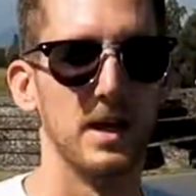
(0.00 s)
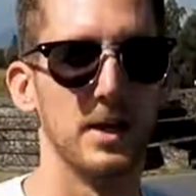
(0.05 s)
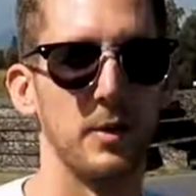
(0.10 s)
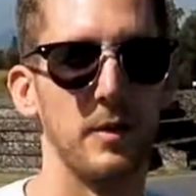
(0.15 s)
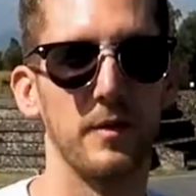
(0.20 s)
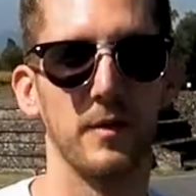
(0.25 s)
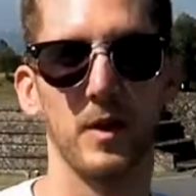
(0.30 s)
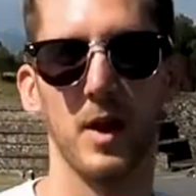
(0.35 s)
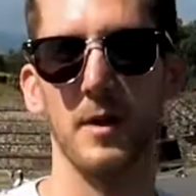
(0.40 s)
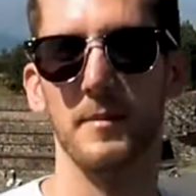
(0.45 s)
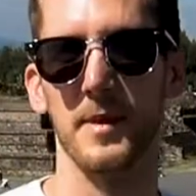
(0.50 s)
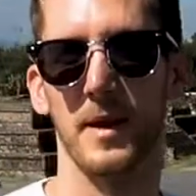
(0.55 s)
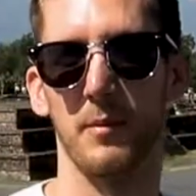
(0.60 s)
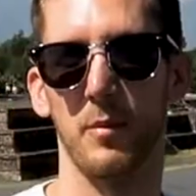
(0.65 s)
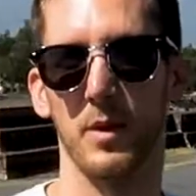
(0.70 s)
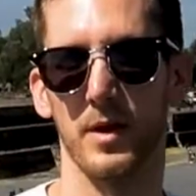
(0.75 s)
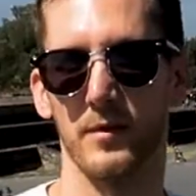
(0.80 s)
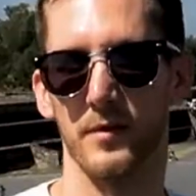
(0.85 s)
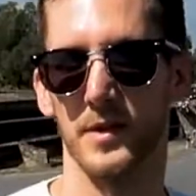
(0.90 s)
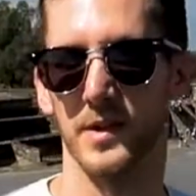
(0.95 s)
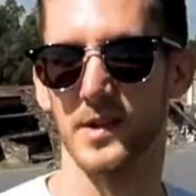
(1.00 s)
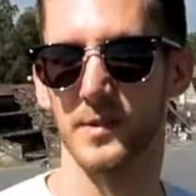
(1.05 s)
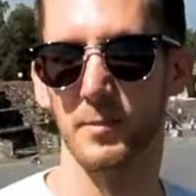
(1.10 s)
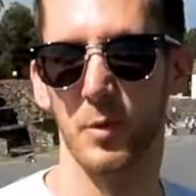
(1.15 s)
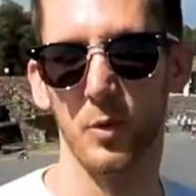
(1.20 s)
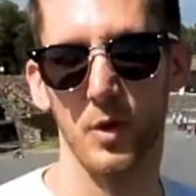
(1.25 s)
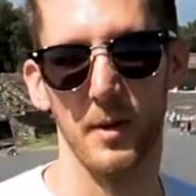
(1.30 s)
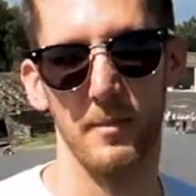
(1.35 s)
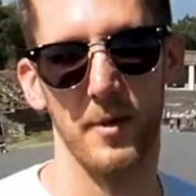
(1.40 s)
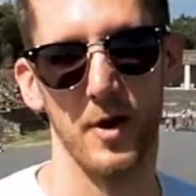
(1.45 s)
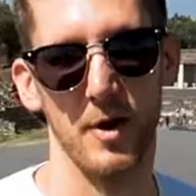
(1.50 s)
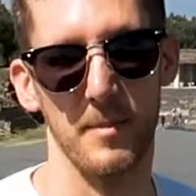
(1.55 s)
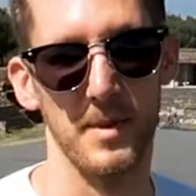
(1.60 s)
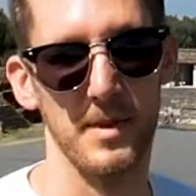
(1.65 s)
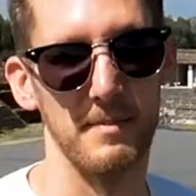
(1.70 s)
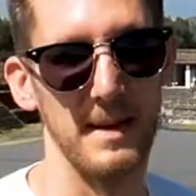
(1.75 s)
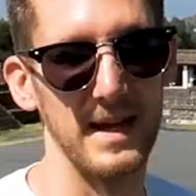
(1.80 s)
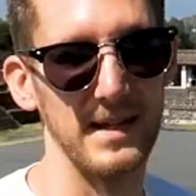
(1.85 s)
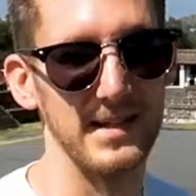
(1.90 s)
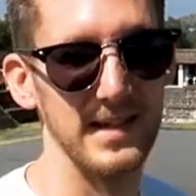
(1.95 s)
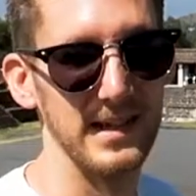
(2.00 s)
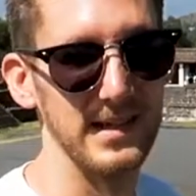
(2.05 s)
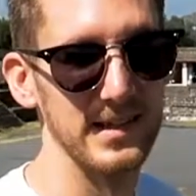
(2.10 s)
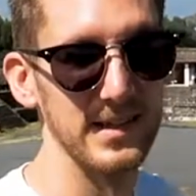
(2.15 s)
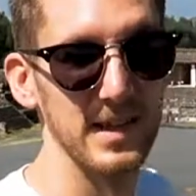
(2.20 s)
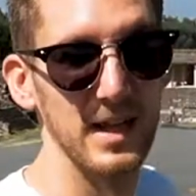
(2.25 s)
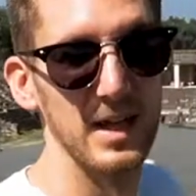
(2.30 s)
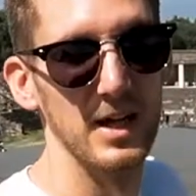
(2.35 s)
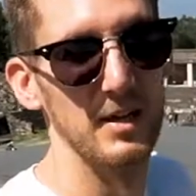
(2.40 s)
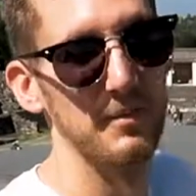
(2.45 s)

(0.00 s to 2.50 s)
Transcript: So we've climbed up one of the smaller pyramid bases.